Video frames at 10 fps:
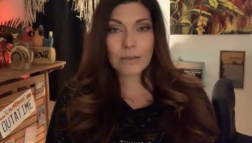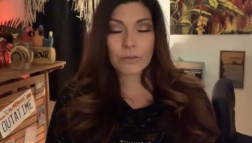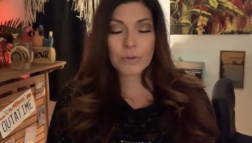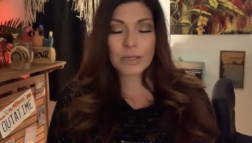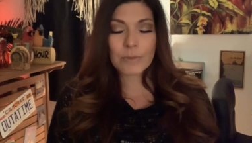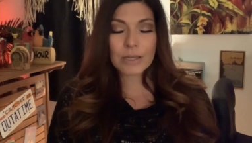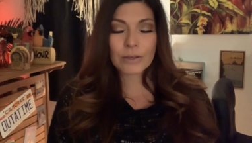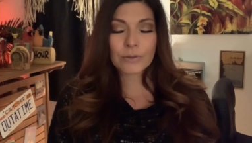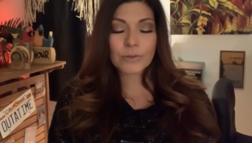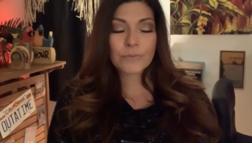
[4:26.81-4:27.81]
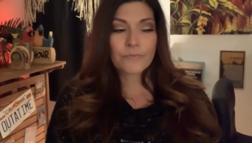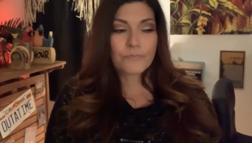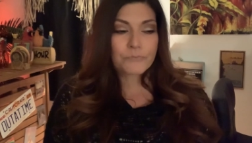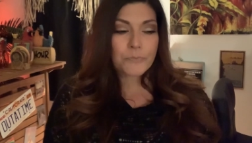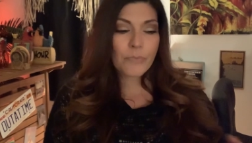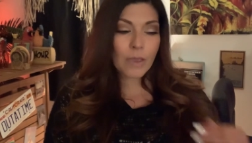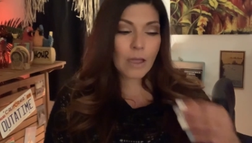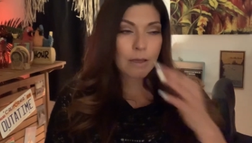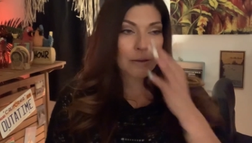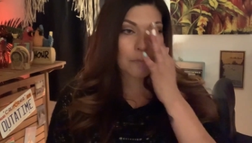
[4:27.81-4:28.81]
Three Amigos,
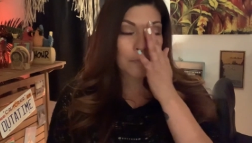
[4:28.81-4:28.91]
um,